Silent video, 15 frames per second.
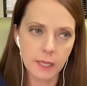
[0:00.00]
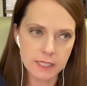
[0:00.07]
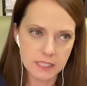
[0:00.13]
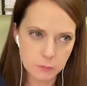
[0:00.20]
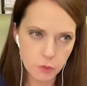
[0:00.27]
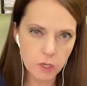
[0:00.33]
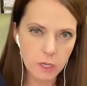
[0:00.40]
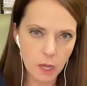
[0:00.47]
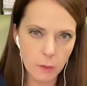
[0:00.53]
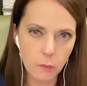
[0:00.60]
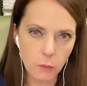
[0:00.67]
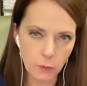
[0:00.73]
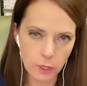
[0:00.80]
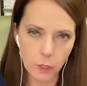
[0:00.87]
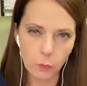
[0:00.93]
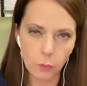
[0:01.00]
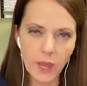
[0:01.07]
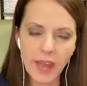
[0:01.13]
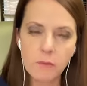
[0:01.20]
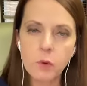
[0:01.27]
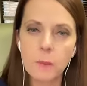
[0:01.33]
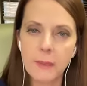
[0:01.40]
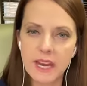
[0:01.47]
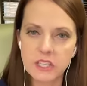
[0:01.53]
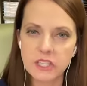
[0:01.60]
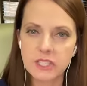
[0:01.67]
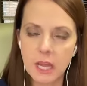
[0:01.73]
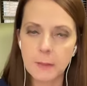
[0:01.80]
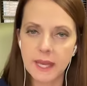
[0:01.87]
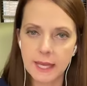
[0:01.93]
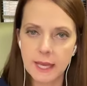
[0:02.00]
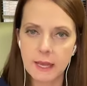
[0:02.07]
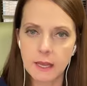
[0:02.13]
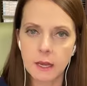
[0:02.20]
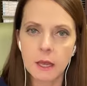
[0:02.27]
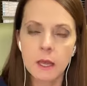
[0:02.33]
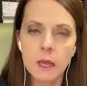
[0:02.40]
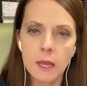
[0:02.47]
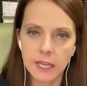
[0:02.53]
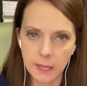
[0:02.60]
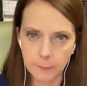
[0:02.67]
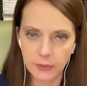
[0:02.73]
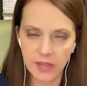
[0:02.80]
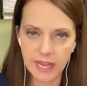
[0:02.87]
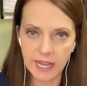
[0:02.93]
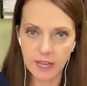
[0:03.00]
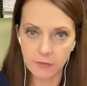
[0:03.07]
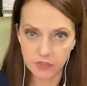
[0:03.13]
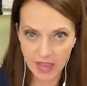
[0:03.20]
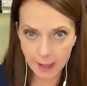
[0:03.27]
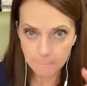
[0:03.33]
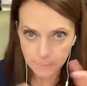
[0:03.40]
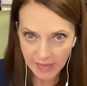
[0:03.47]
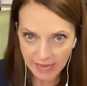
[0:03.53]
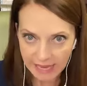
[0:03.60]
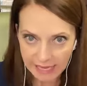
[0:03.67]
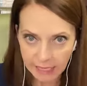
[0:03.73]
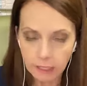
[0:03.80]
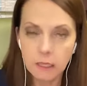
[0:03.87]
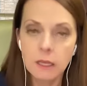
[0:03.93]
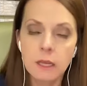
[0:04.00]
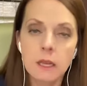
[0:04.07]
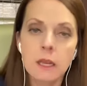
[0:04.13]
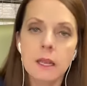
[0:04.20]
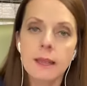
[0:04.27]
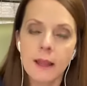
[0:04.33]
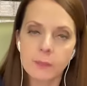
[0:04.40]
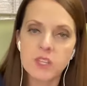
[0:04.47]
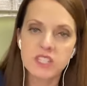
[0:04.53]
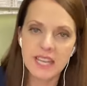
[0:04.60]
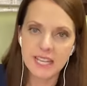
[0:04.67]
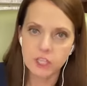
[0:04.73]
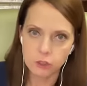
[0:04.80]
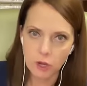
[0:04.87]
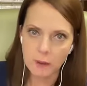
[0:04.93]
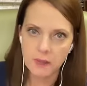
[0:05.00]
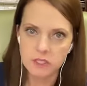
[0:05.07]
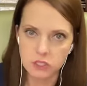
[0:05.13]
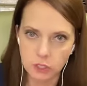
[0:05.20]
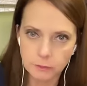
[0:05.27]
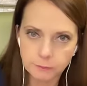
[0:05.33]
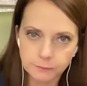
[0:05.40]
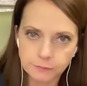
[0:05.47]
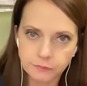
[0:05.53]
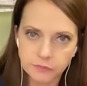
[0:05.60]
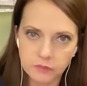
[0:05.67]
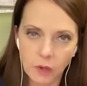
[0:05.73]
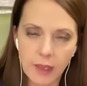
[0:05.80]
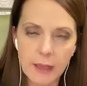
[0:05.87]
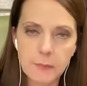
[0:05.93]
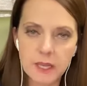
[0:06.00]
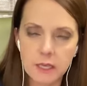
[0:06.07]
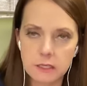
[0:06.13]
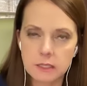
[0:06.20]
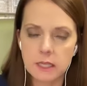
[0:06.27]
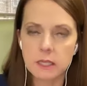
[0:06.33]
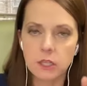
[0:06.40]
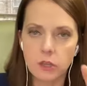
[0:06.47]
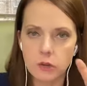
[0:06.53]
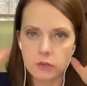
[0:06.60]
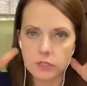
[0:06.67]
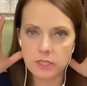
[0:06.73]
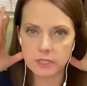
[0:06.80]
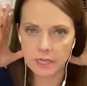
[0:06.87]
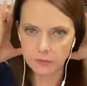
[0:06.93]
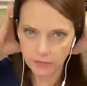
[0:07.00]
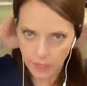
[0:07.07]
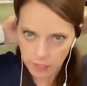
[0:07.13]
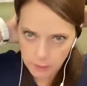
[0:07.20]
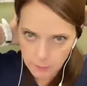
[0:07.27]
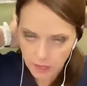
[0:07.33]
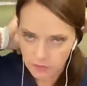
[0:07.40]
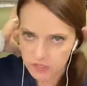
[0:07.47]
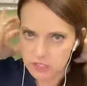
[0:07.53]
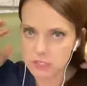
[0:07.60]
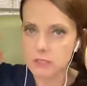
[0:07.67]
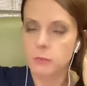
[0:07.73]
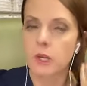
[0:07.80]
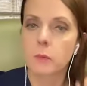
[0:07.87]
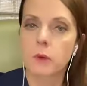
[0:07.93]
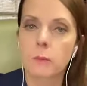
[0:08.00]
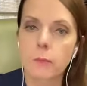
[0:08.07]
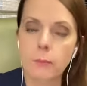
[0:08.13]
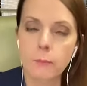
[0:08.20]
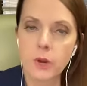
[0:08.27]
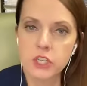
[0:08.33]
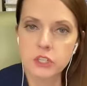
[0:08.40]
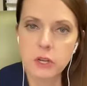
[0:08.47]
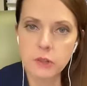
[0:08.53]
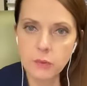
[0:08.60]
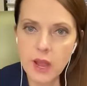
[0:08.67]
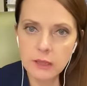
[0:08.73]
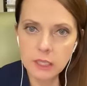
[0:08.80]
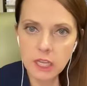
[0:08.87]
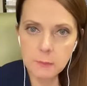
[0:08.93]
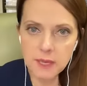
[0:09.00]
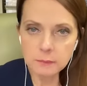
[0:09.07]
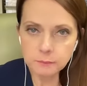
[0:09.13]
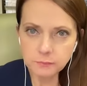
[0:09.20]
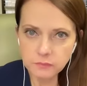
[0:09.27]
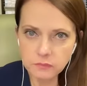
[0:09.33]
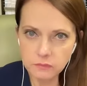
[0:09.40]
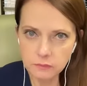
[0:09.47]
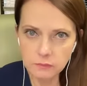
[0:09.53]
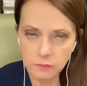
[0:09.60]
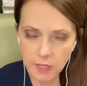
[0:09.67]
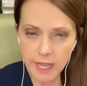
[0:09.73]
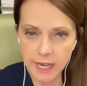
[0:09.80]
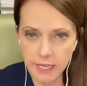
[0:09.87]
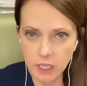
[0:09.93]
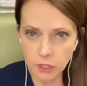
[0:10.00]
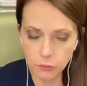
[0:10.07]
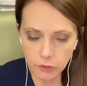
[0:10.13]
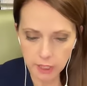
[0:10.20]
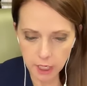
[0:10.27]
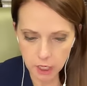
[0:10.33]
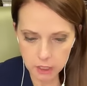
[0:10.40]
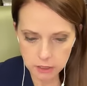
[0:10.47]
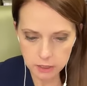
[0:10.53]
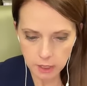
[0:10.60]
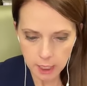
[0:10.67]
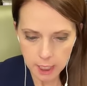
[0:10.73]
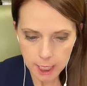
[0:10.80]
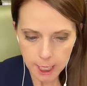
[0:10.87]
It's more, you know, we have more patients coming in complaining of that pain in the second trimester, okay? Because then the uterus is definitely out of the pelvis. It's putting more pressure on the round ligament, and it can really hurt.